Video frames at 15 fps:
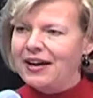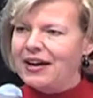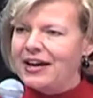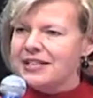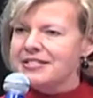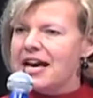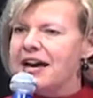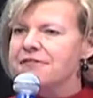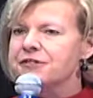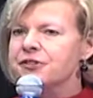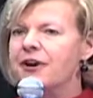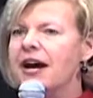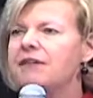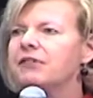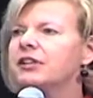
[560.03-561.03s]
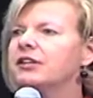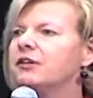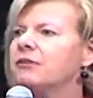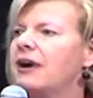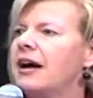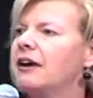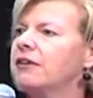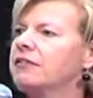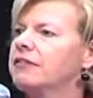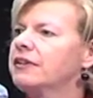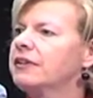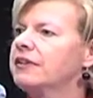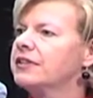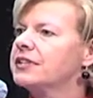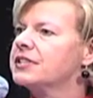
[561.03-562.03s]
As I've traveled around
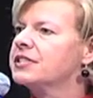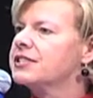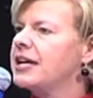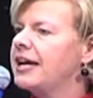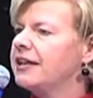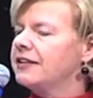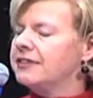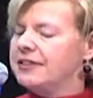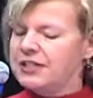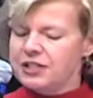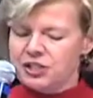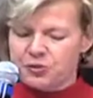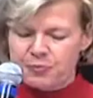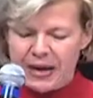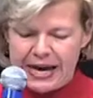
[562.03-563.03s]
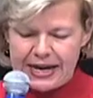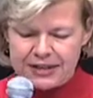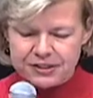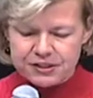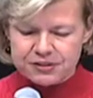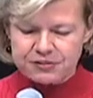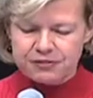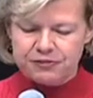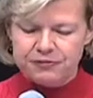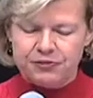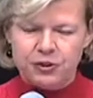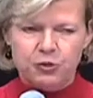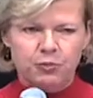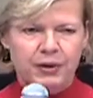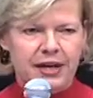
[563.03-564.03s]
the state these past
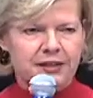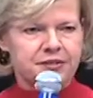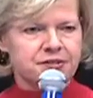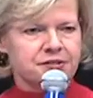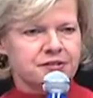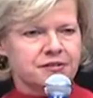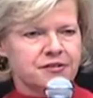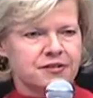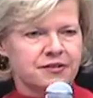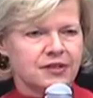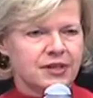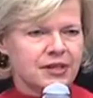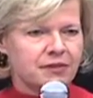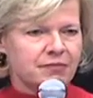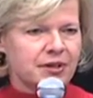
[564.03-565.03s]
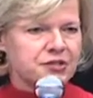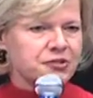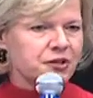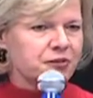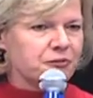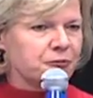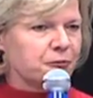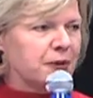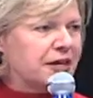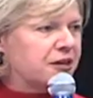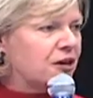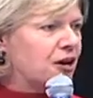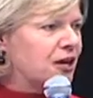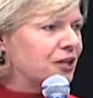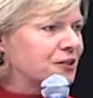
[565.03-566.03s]
few months, my sort of
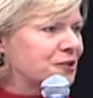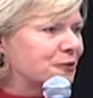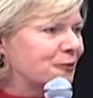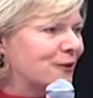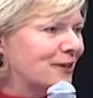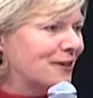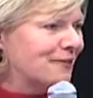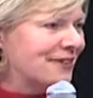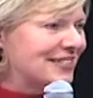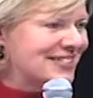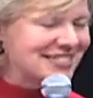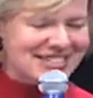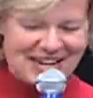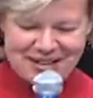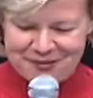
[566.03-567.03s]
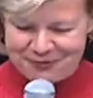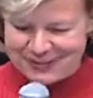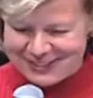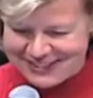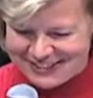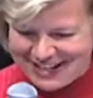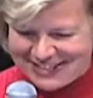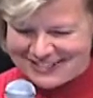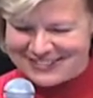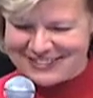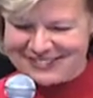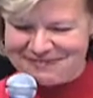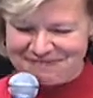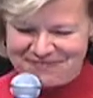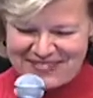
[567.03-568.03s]
recall tour of the state of
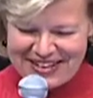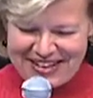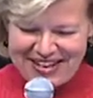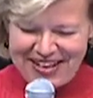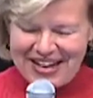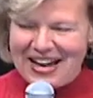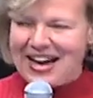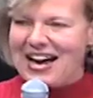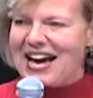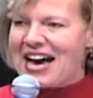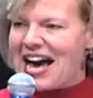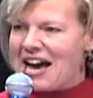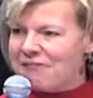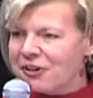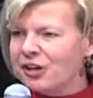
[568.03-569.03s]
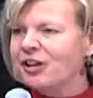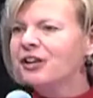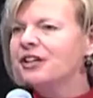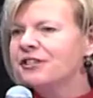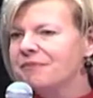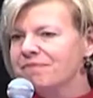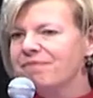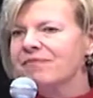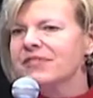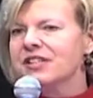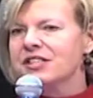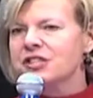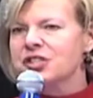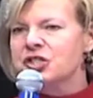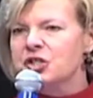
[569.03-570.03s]
Wisconsin, I've heard
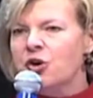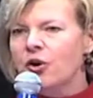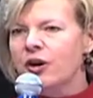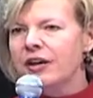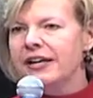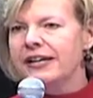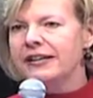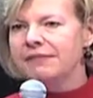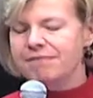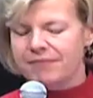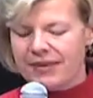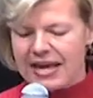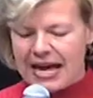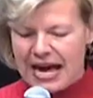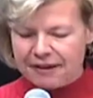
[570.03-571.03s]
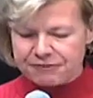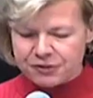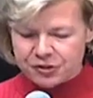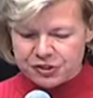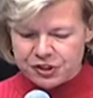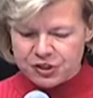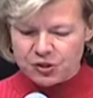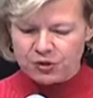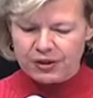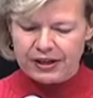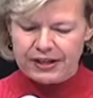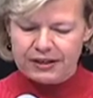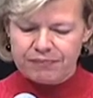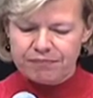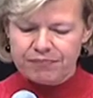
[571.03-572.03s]
story after story